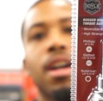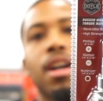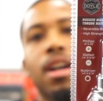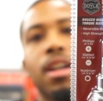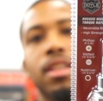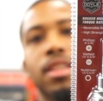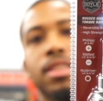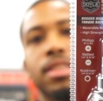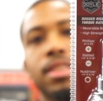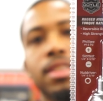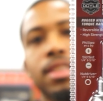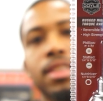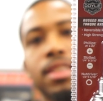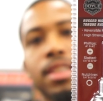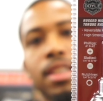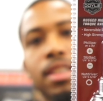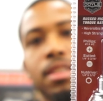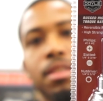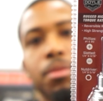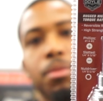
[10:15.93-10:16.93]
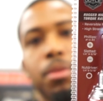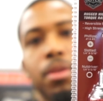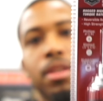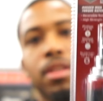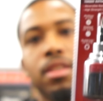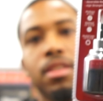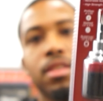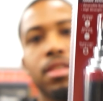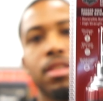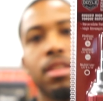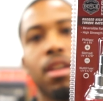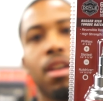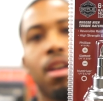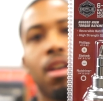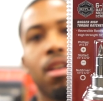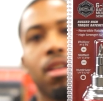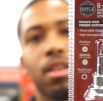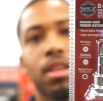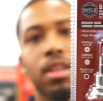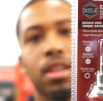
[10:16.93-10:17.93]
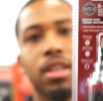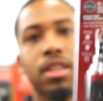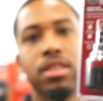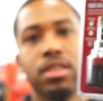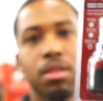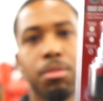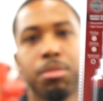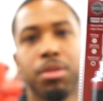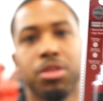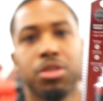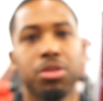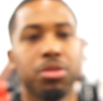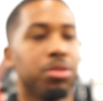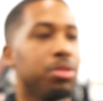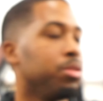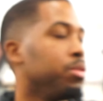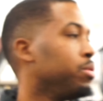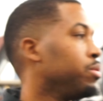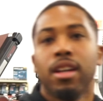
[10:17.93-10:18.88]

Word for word: This is a 6-in-1, all good, something that you use.